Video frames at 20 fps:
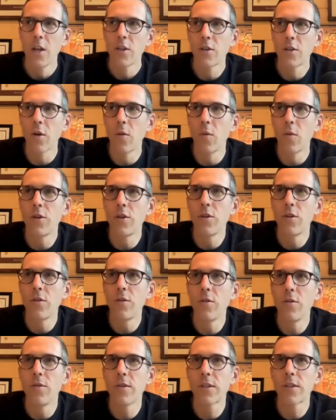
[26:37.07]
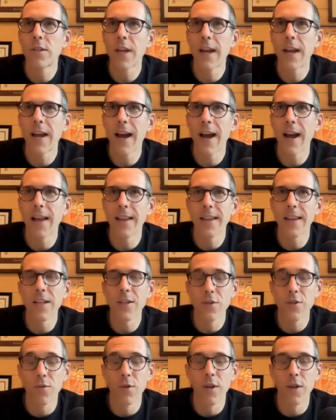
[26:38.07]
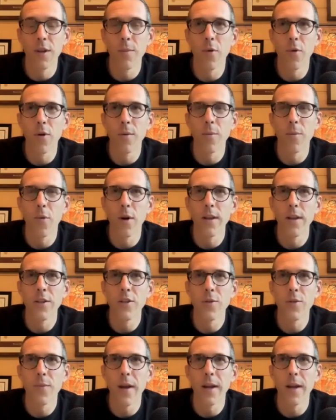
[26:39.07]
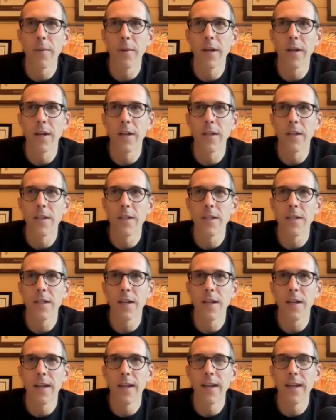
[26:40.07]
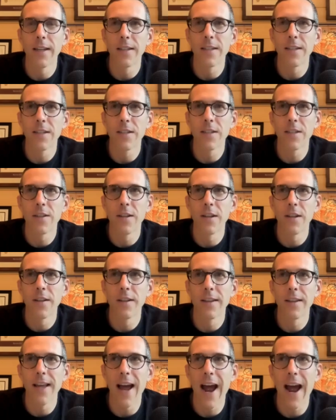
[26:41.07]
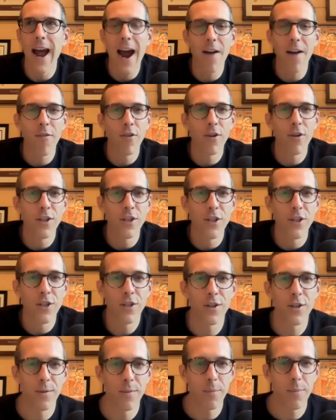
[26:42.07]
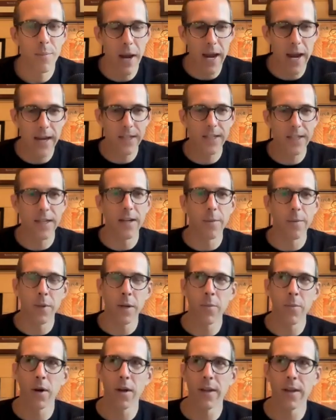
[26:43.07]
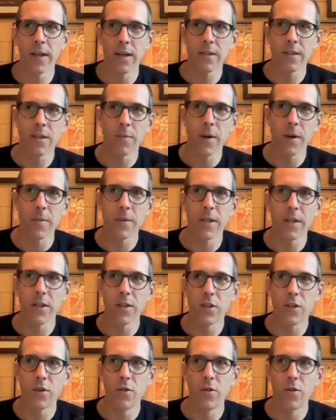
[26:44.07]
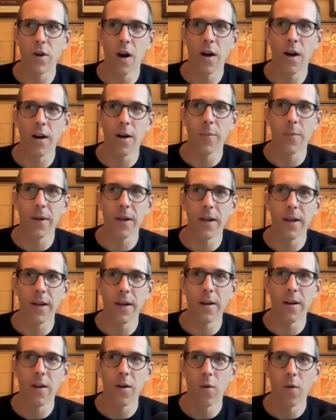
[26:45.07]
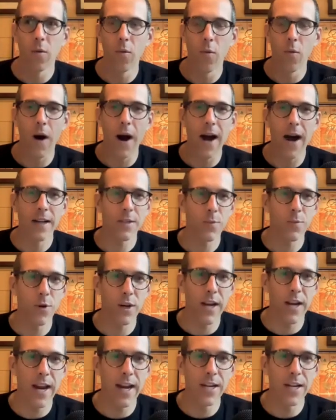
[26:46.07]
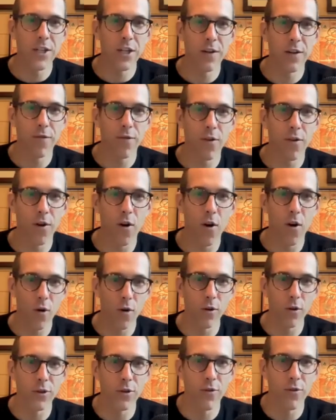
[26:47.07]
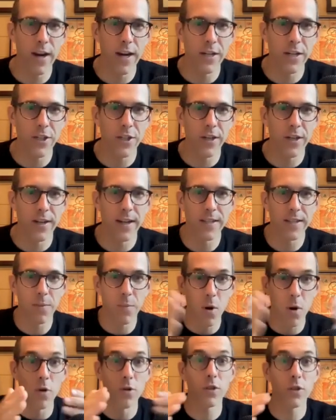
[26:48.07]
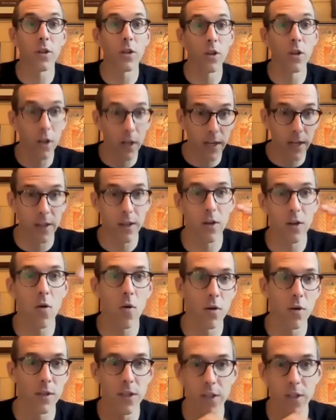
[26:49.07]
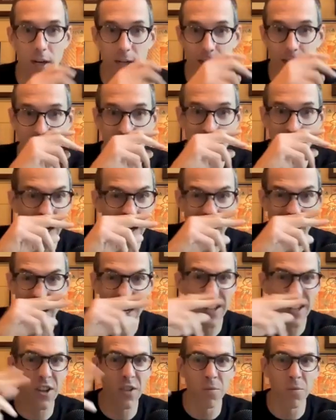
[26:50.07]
So would you say, I think it's a really important point that you make, because it's the average pacing, and people I think sometimes get too caught up in watts per kg for a whole duration, as opposed to looking at the courses undulating.